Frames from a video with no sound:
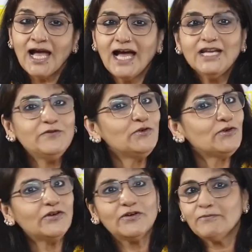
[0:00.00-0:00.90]
And if you
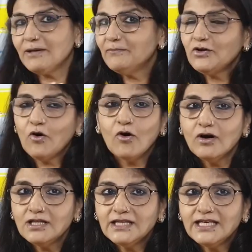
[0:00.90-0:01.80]
can remember
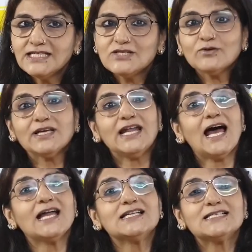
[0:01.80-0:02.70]
all these, you can
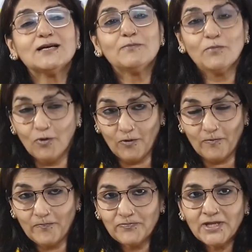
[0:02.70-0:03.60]
add some more.